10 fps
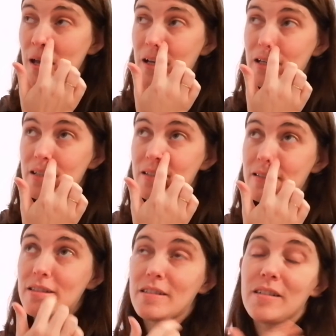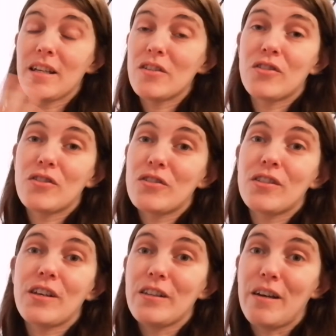and it's just
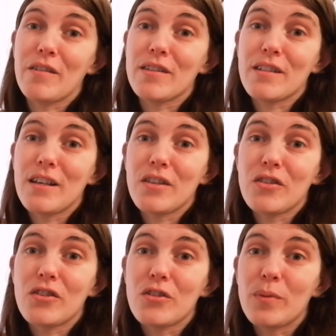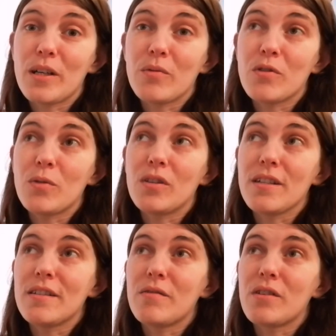the hilarity that ensues by going to all
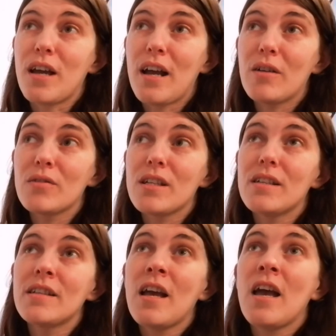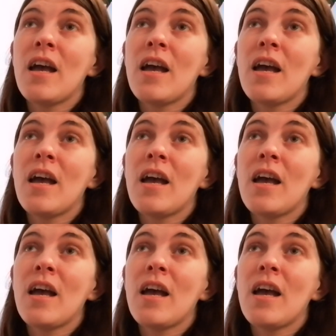these different houses.